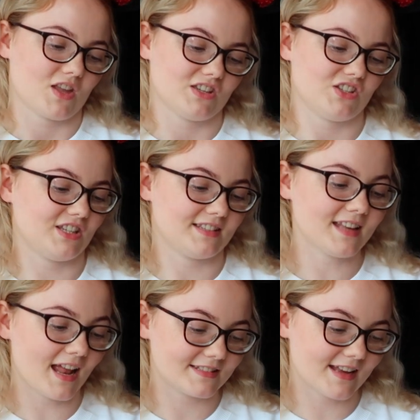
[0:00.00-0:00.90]
She's
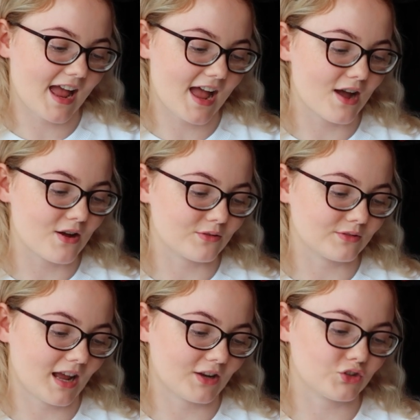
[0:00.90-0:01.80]
sat
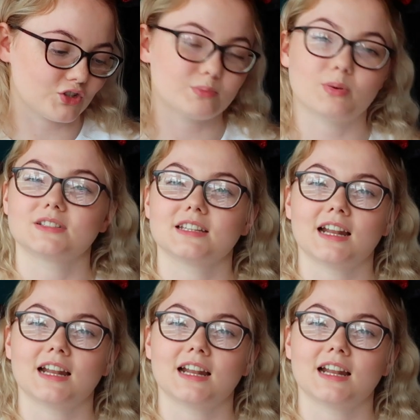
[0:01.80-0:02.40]
down and she's putting